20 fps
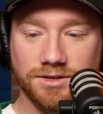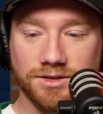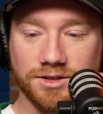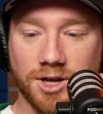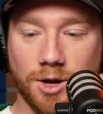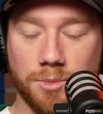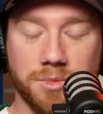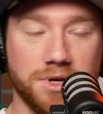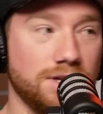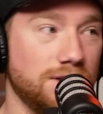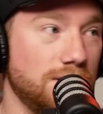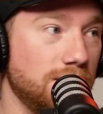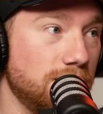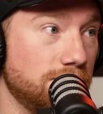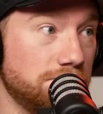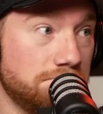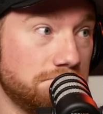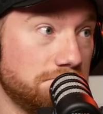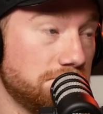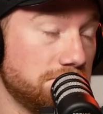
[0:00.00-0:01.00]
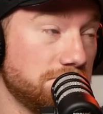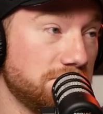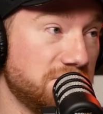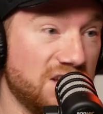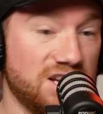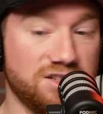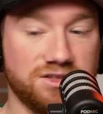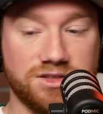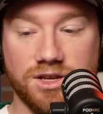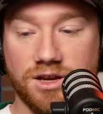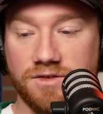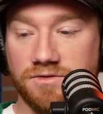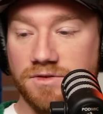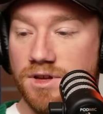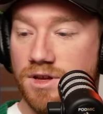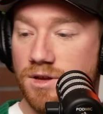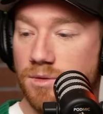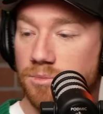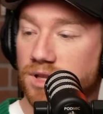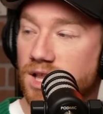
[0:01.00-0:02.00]
come in and sign stuff.
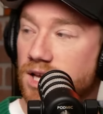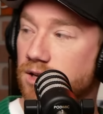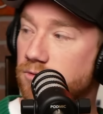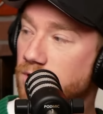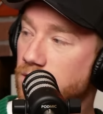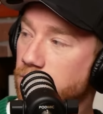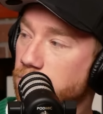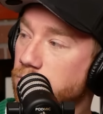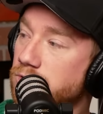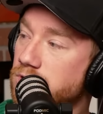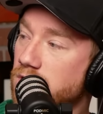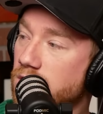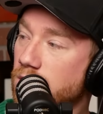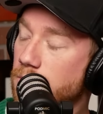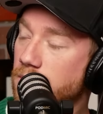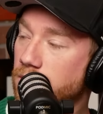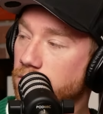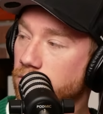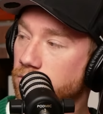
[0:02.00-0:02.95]
But like we were talking about